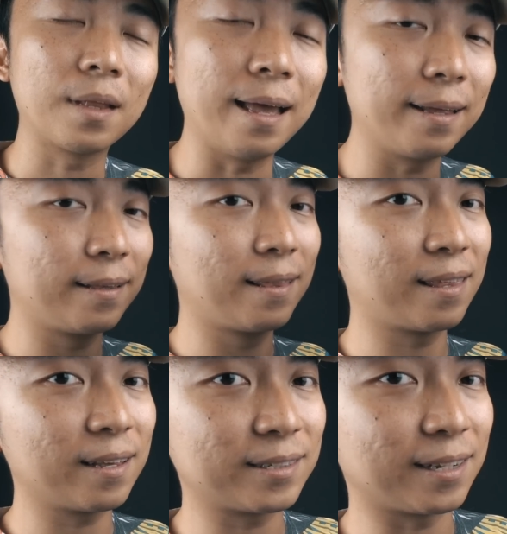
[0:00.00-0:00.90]
And in
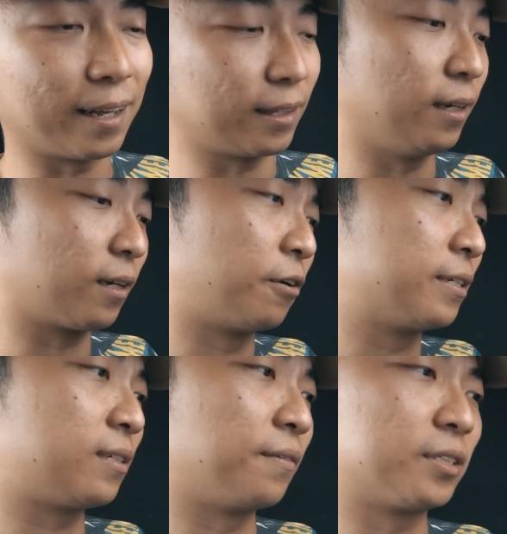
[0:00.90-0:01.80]
this letter,
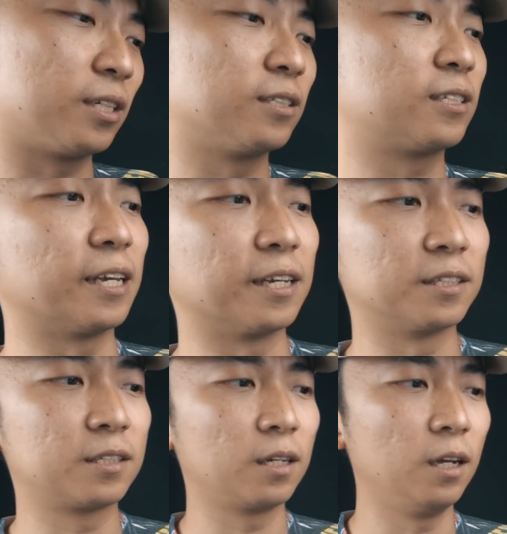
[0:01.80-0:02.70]
Chris Severson
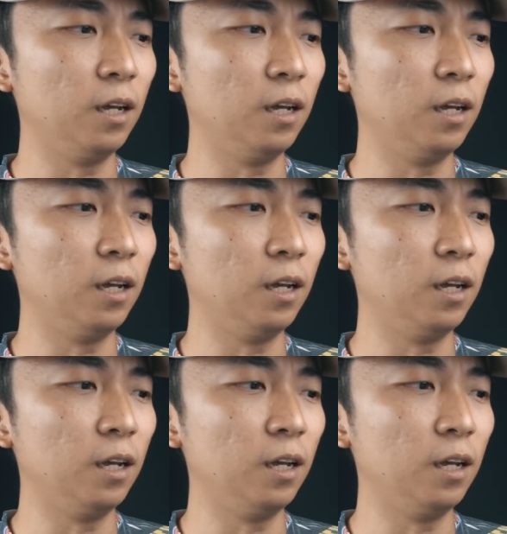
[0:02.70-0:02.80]
says,